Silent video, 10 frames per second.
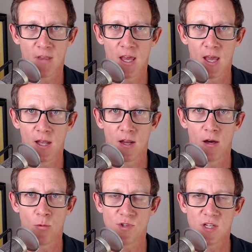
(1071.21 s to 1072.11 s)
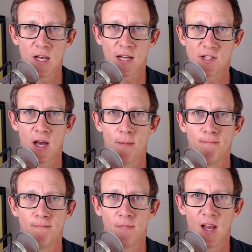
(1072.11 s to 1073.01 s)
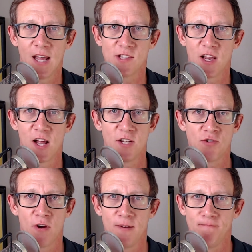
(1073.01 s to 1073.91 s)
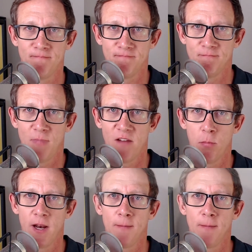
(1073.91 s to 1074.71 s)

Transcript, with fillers: And we'll see you next time on Hands on Android. Bye, everybody.